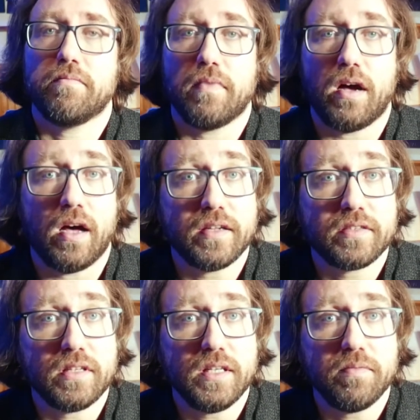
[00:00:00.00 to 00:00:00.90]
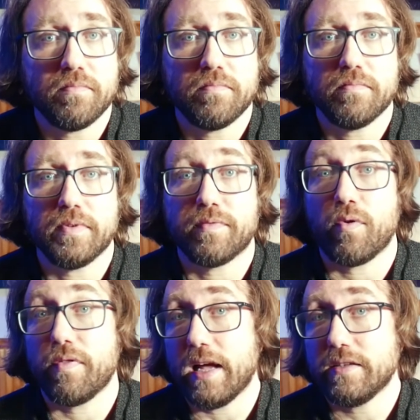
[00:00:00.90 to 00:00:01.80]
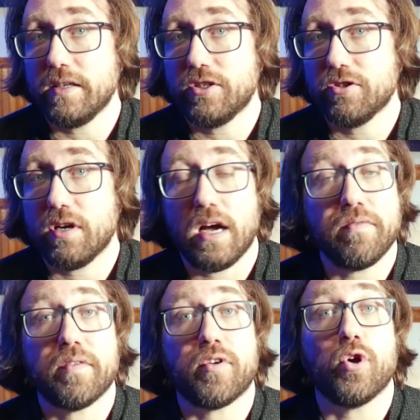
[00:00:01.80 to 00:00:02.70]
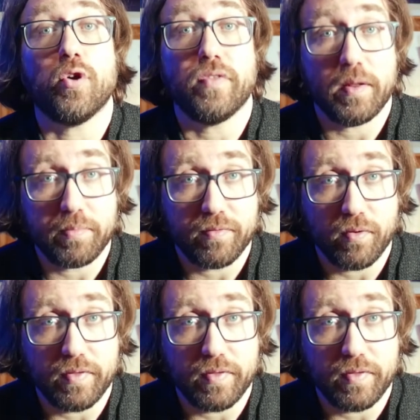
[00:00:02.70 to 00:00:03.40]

Honestly, before that teacher, I've never heard that before.